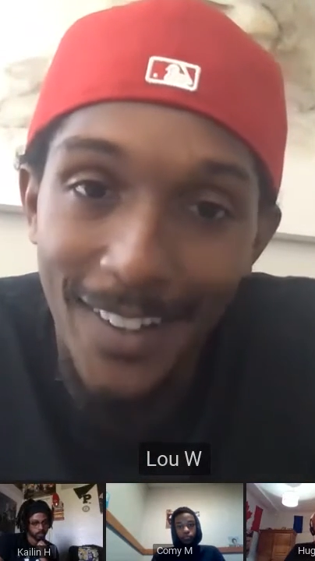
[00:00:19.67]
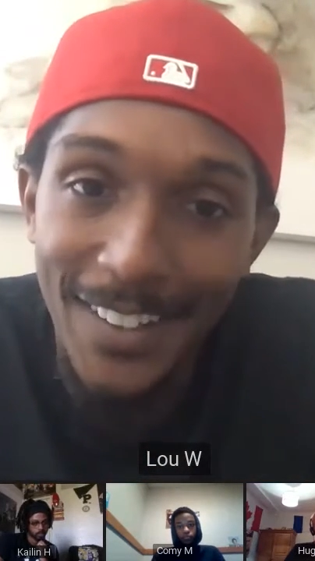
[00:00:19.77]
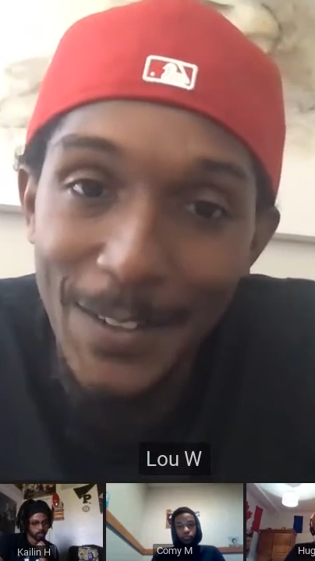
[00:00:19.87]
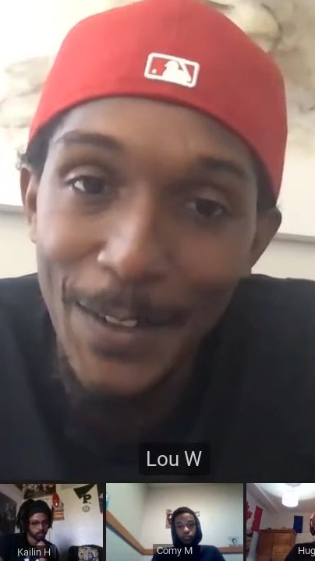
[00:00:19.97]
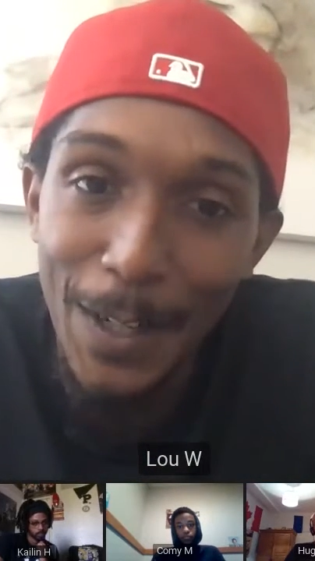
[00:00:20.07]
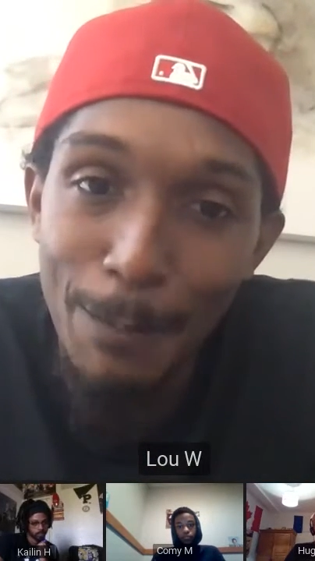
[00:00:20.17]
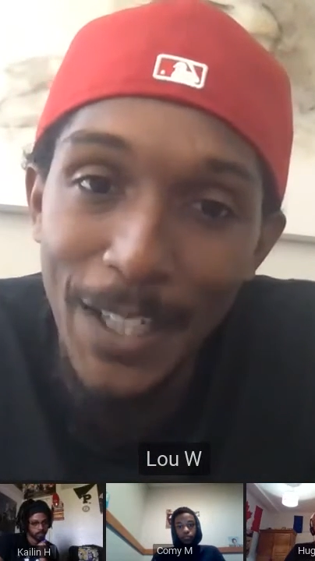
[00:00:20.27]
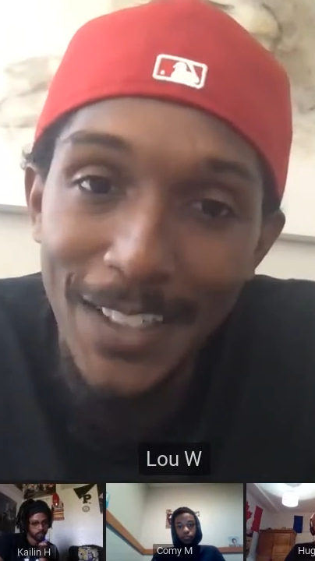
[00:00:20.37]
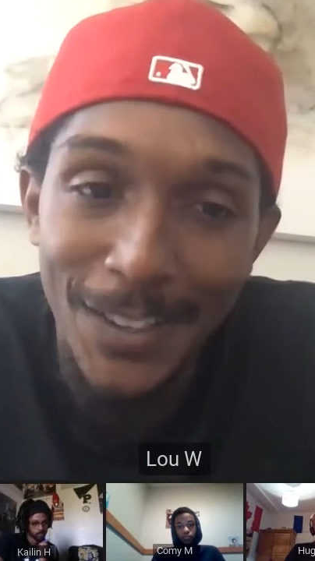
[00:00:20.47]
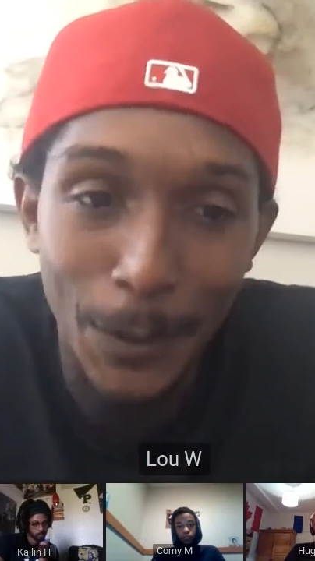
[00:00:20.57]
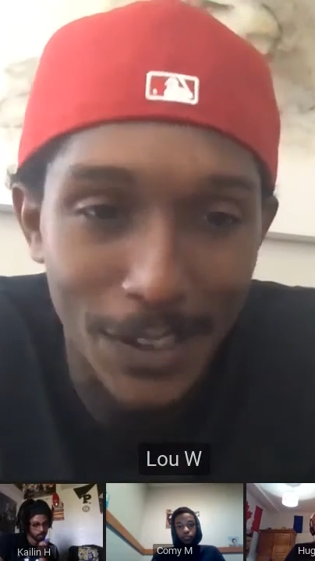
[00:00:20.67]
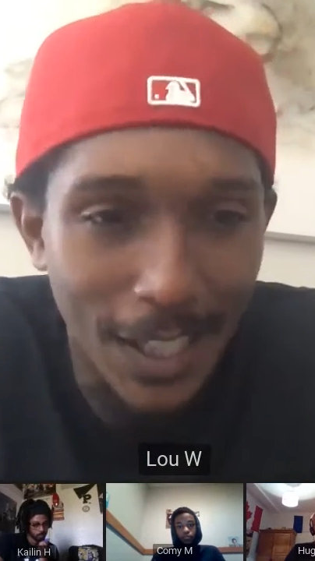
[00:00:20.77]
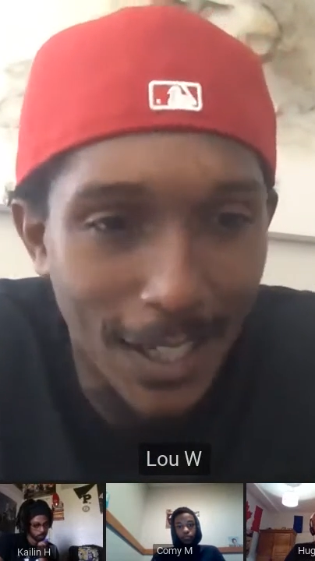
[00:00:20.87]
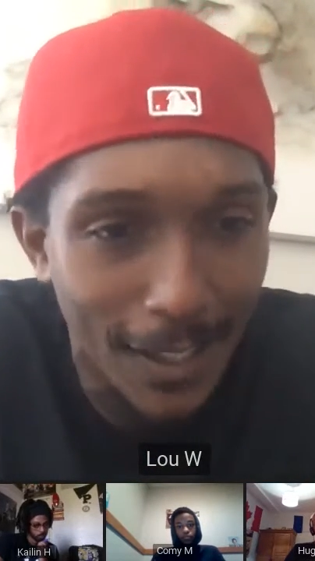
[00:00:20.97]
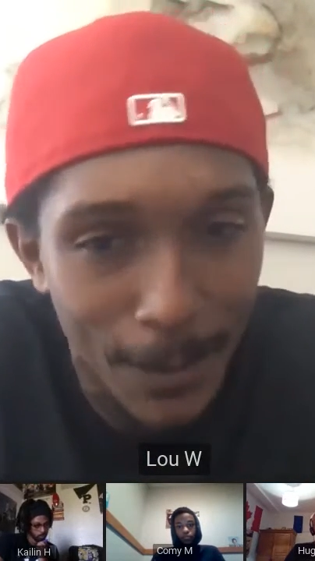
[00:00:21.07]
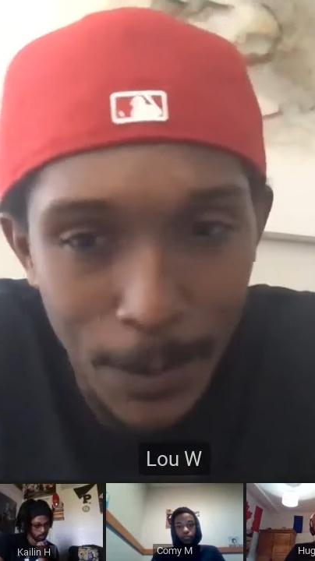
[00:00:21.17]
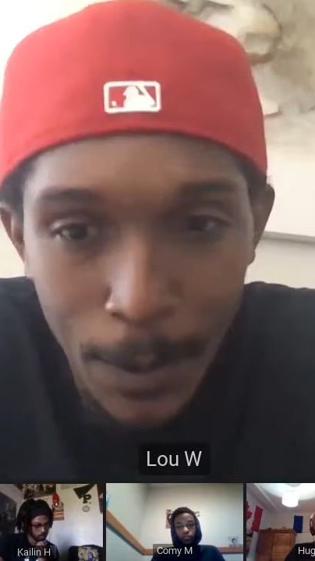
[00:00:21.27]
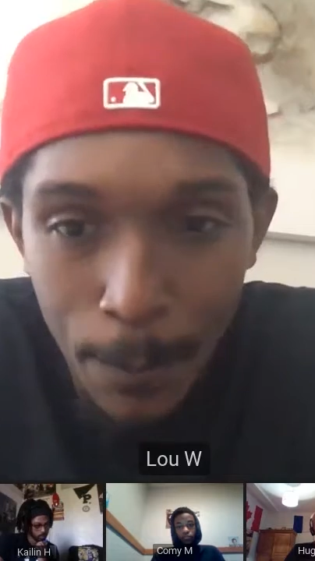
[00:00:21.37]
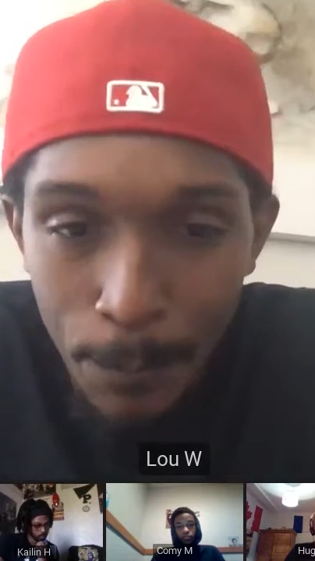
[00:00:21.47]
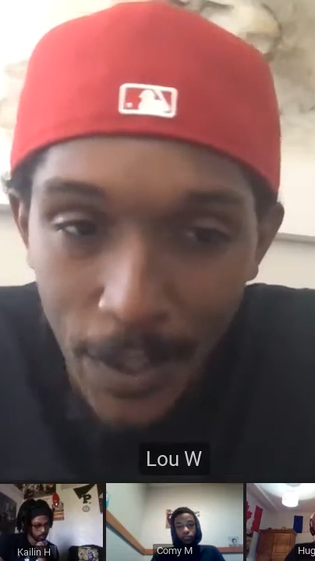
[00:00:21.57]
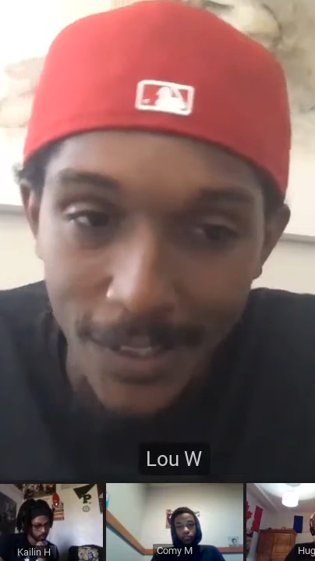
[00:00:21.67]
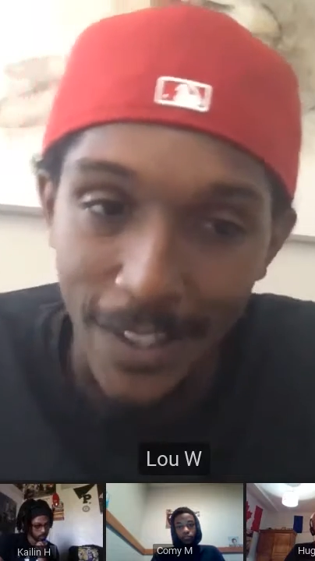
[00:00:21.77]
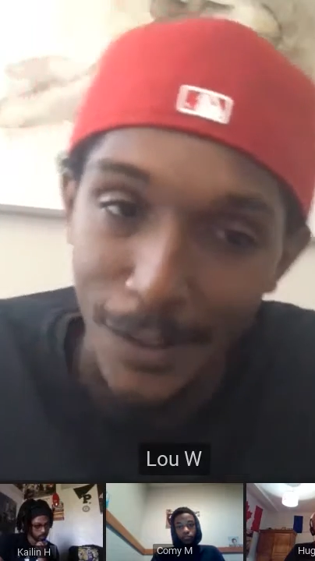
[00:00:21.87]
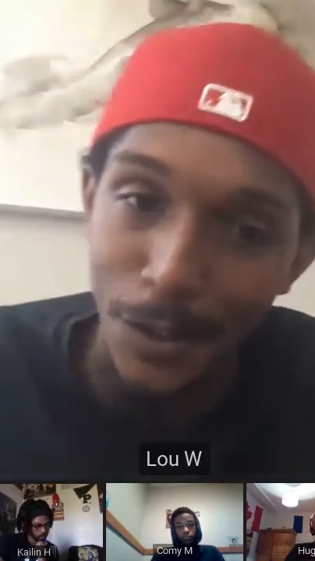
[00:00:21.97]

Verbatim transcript: you know what I mean? So it's like, it,